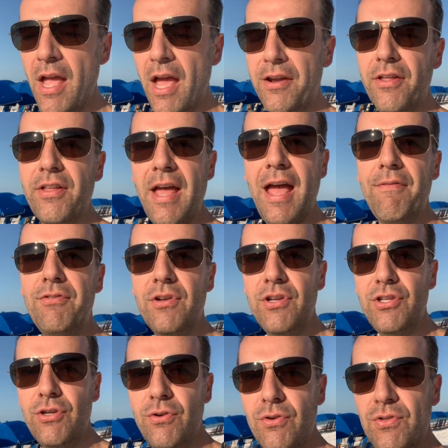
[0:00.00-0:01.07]
Another avenue I
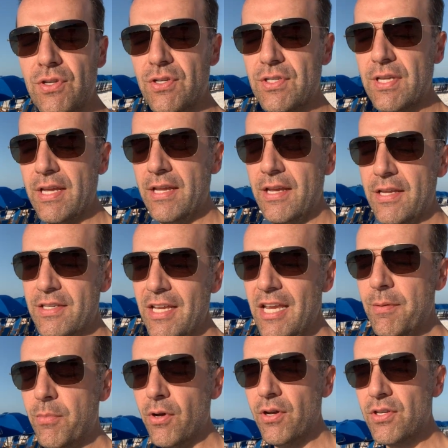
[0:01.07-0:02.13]
use is, is
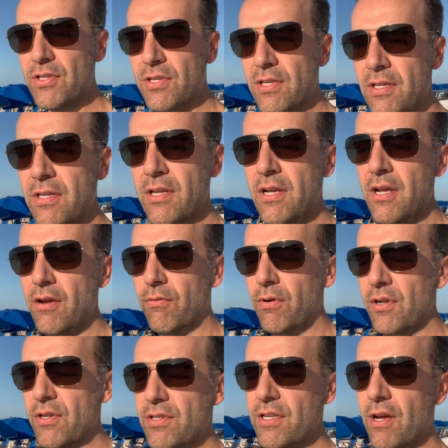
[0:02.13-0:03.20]
ebooks
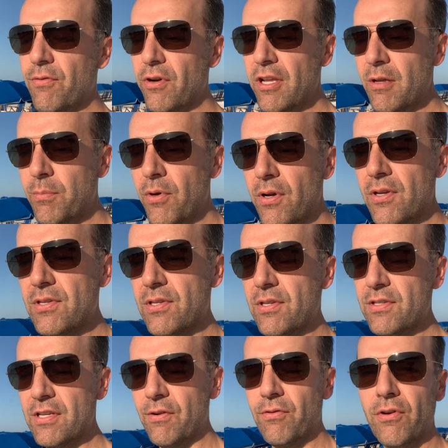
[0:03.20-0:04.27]
written several ebooks,
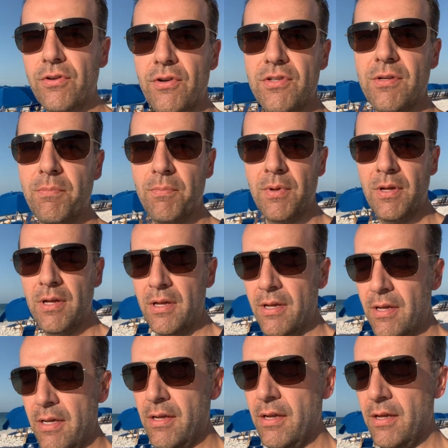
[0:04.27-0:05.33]
several under some
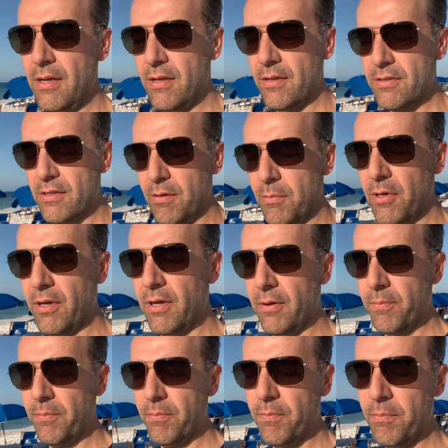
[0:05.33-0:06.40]
some uh,
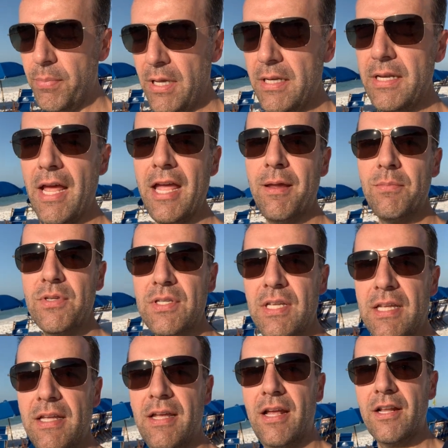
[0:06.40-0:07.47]
pen names,
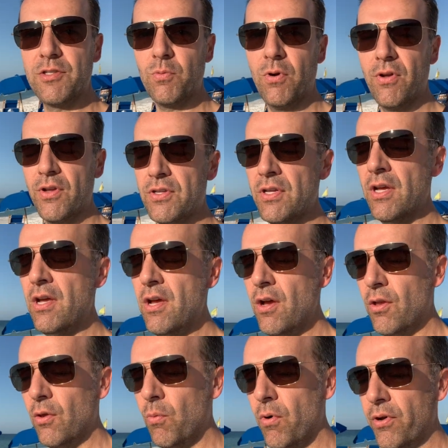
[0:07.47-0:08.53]
as well as
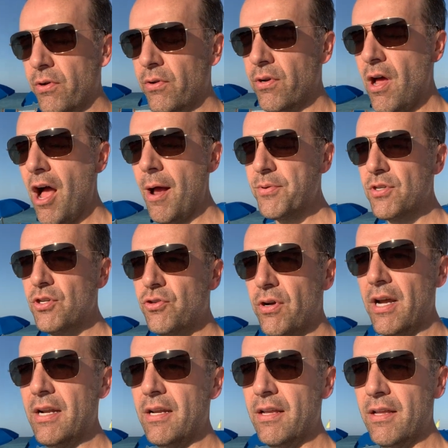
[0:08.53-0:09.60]
the one on option
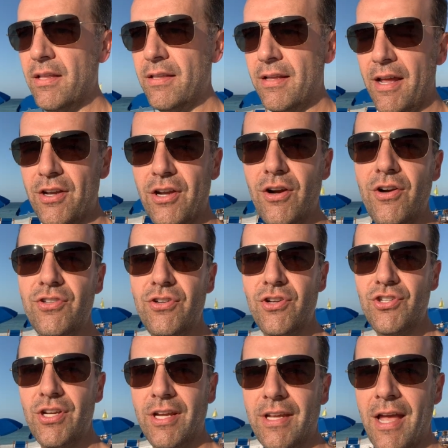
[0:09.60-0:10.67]
trading. I encourage you
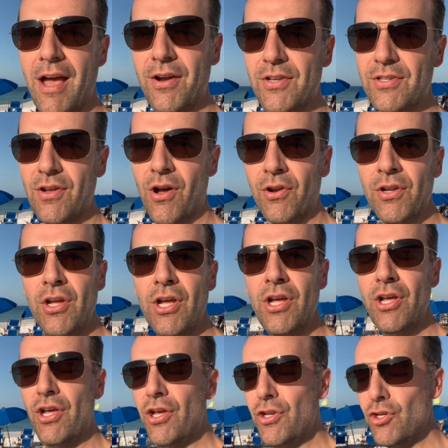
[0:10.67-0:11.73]
to check out. It's called
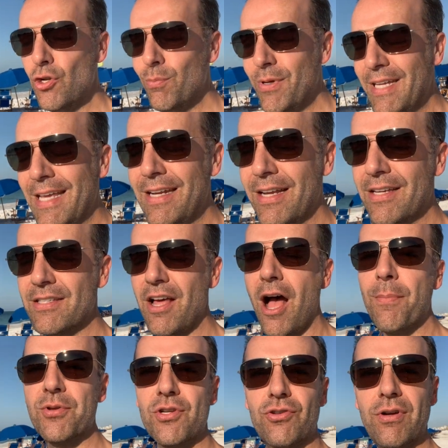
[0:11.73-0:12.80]
New Beginnings The
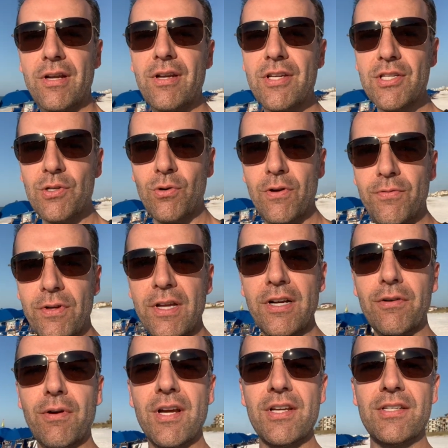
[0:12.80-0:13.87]
Option Trading Story if you're
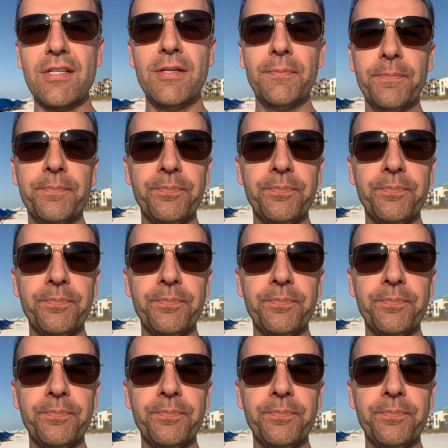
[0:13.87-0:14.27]
interested.